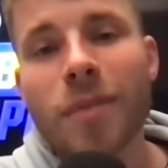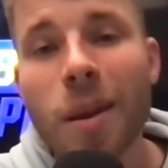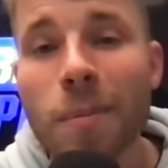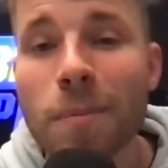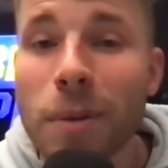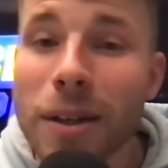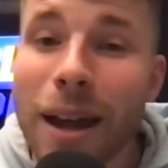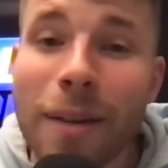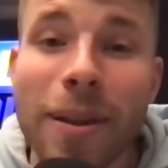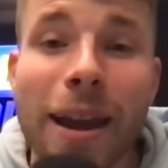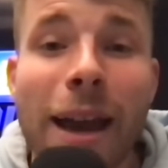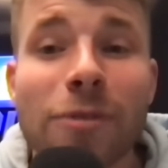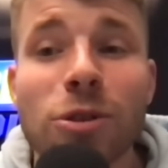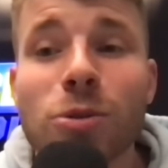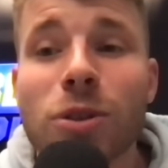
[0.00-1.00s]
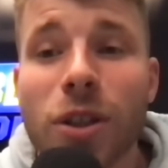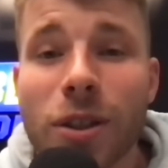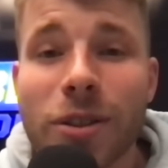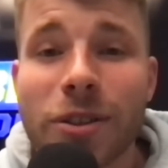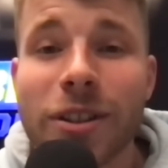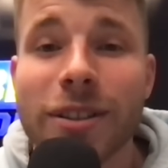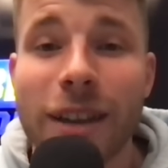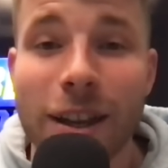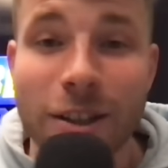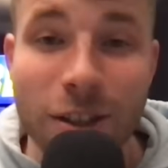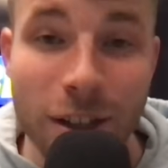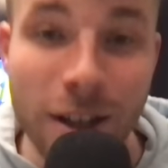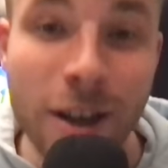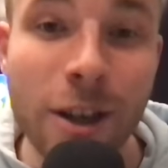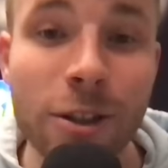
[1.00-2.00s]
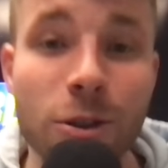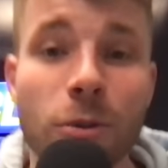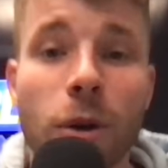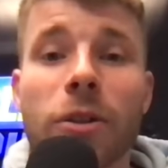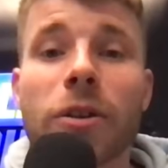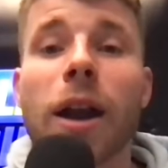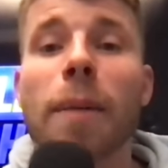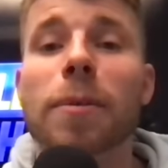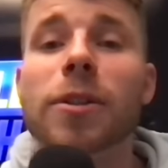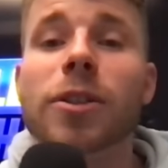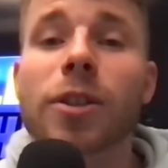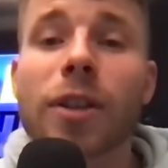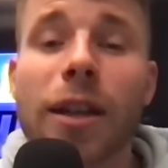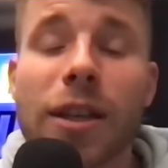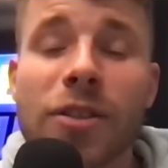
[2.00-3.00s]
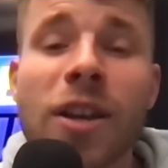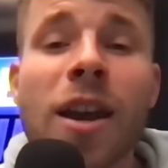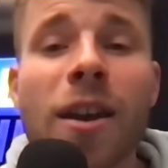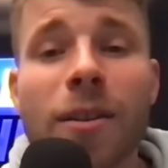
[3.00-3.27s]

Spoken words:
But now they have to turn their attention to other opportunities.